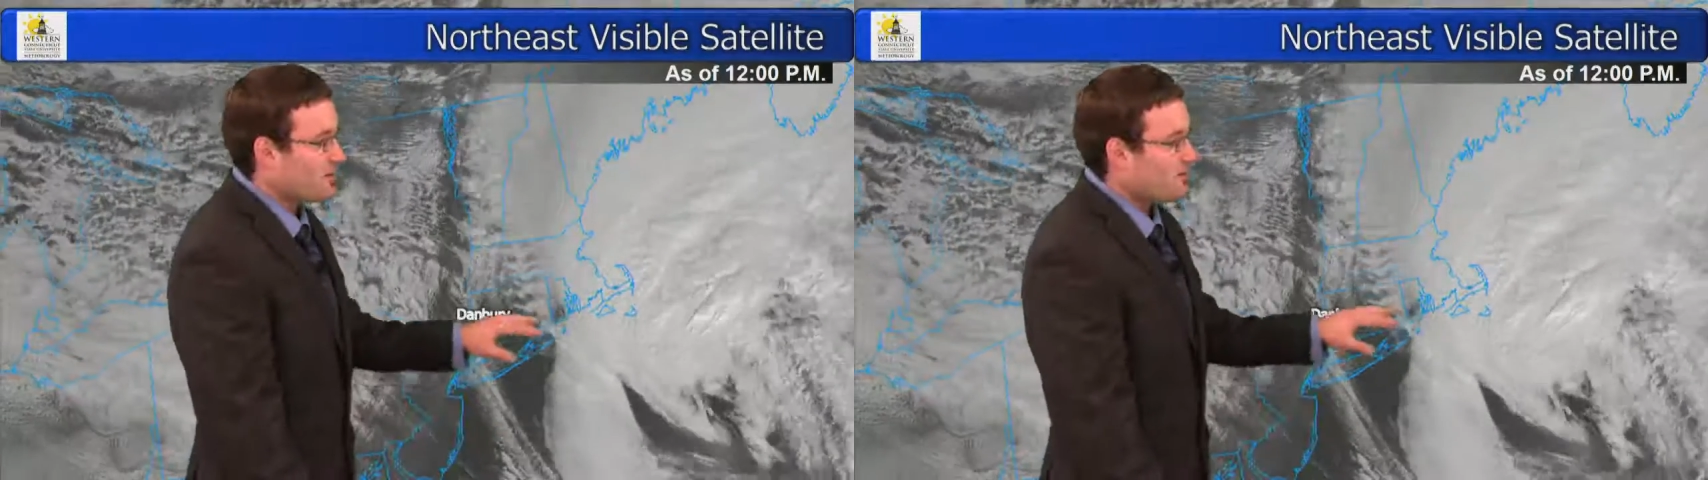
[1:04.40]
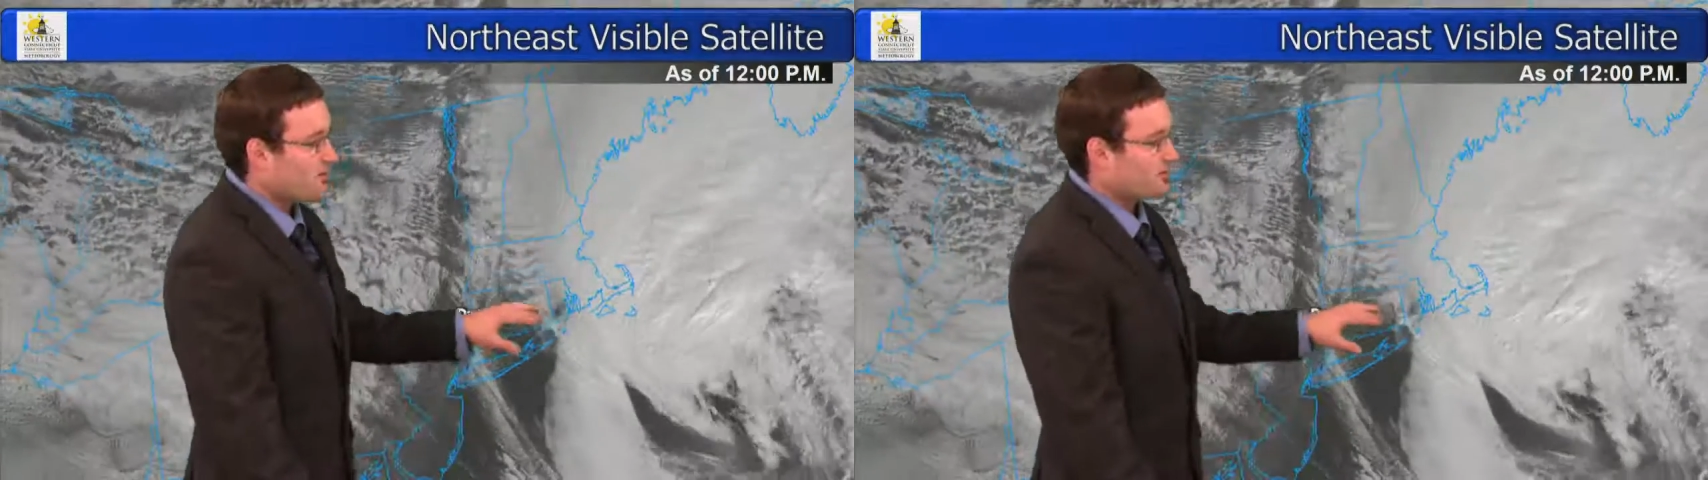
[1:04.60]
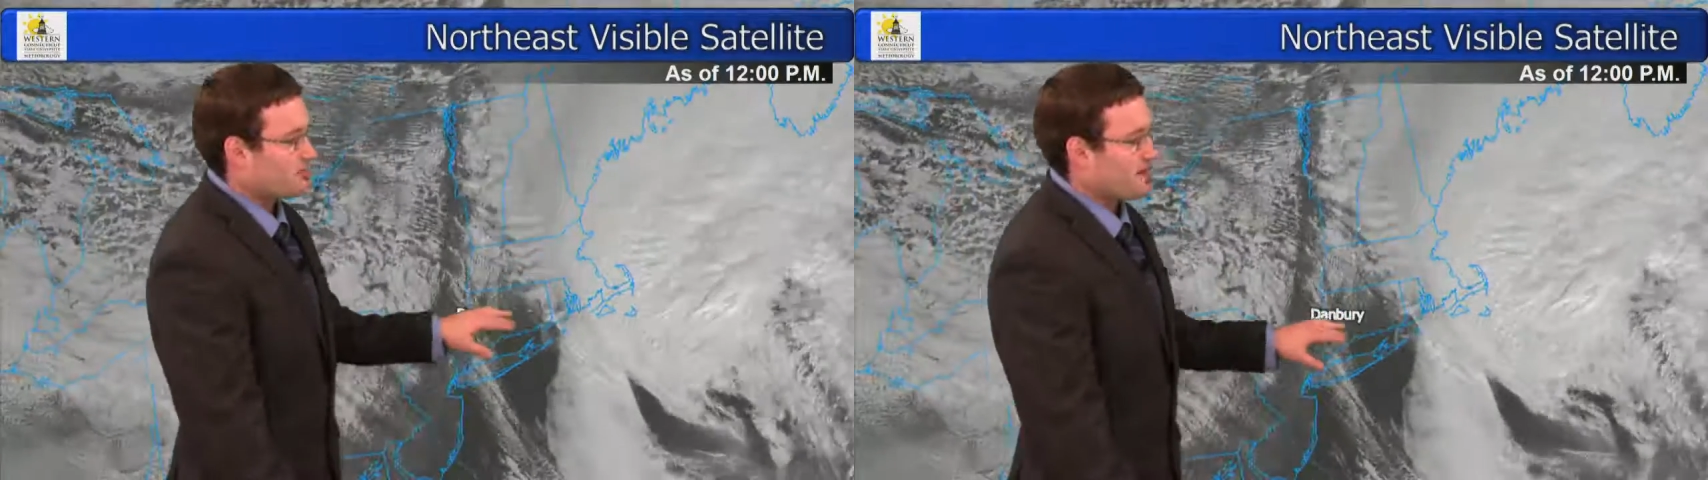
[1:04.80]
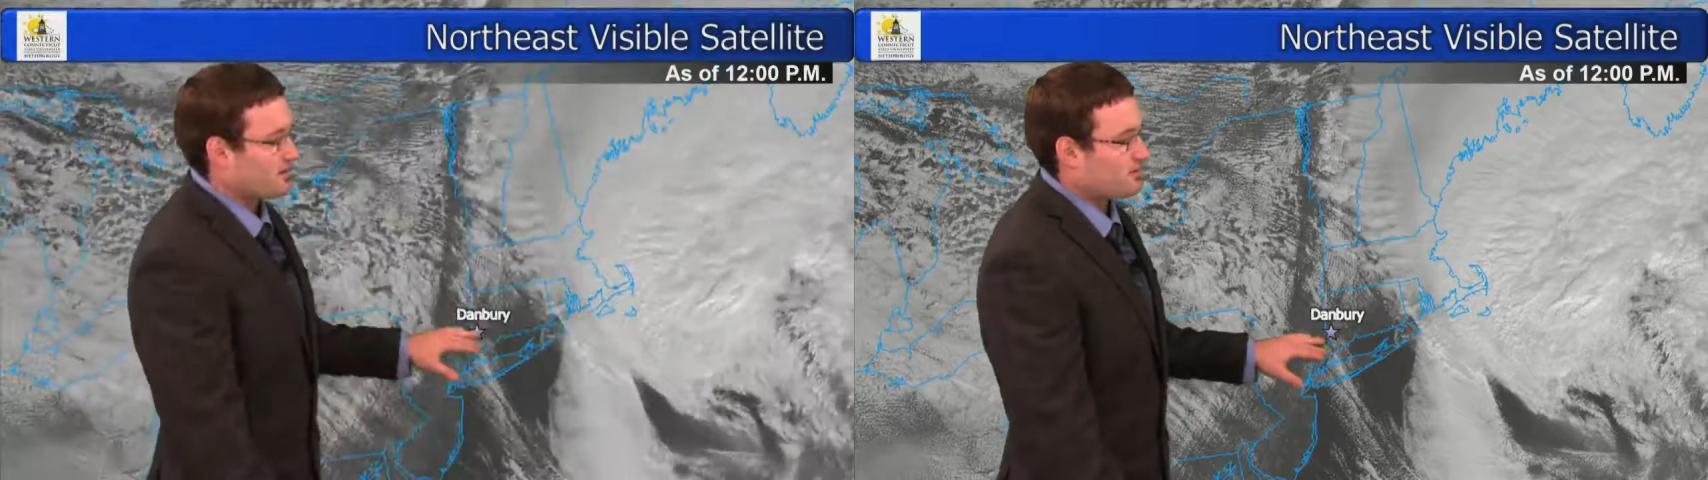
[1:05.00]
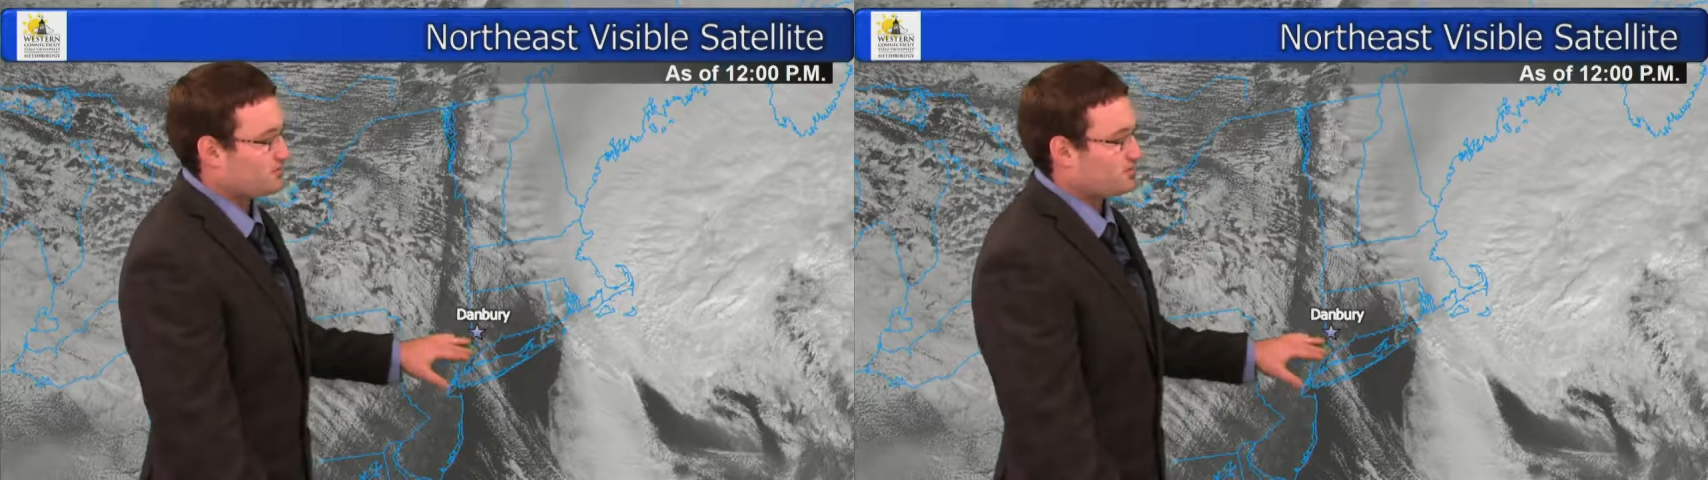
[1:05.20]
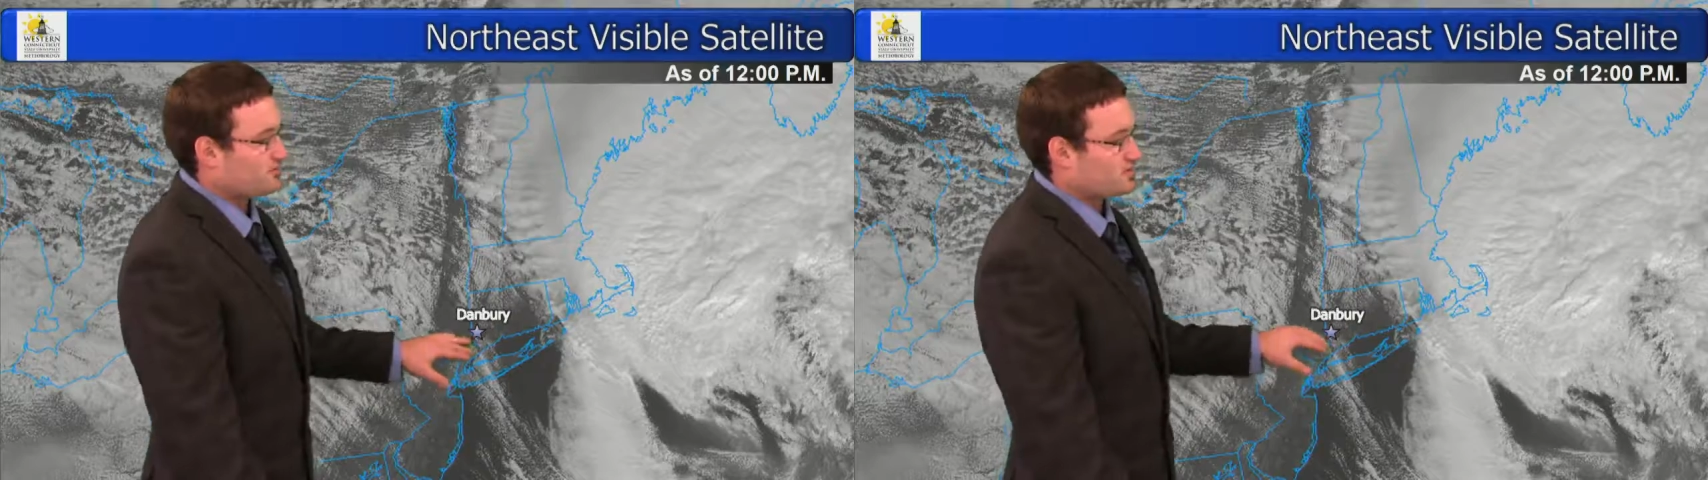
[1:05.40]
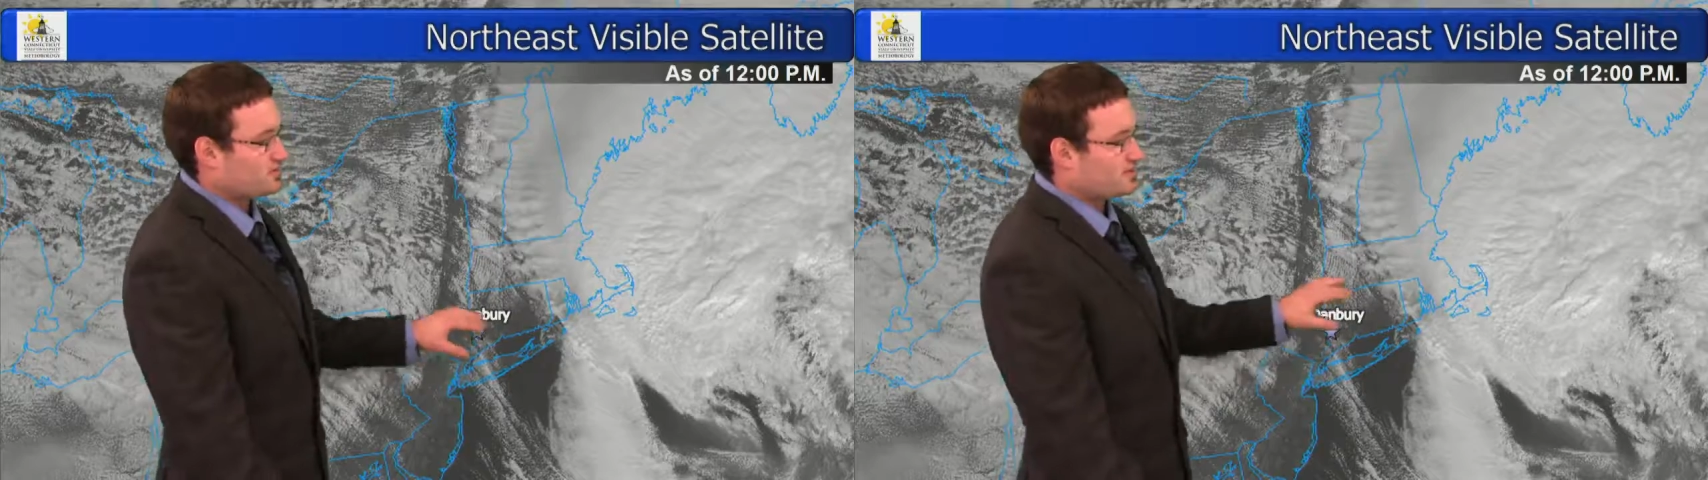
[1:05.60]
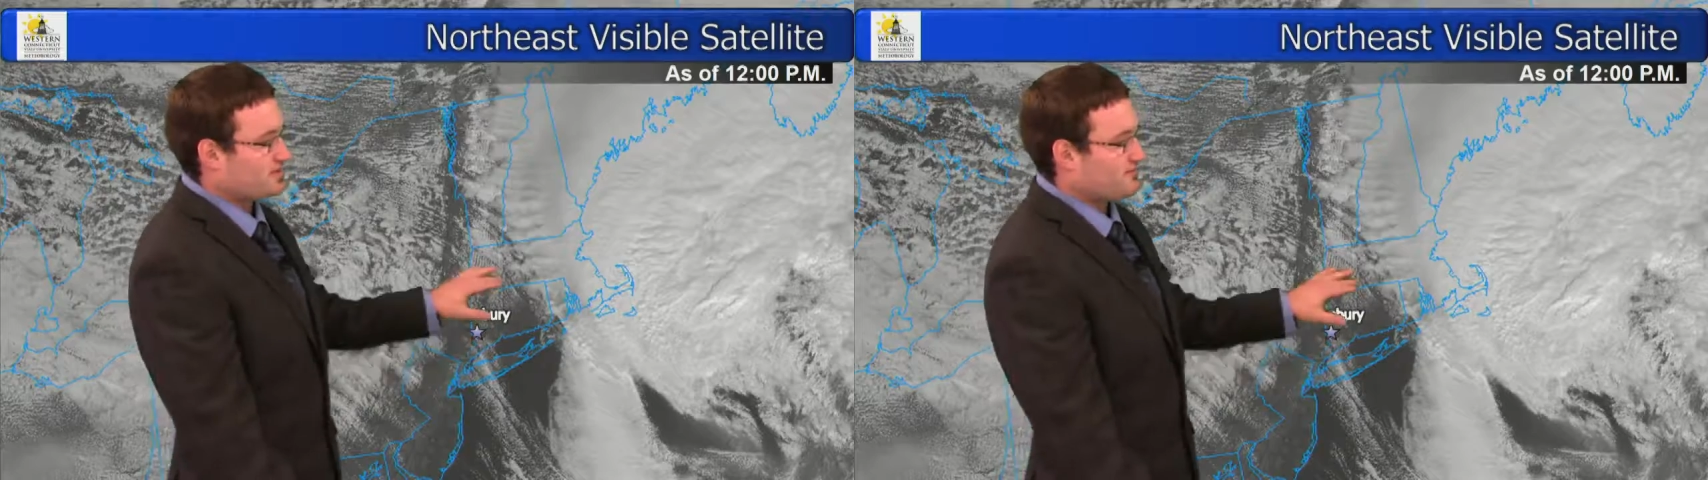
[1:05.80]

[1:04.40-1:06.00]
Looking back off to the west, we did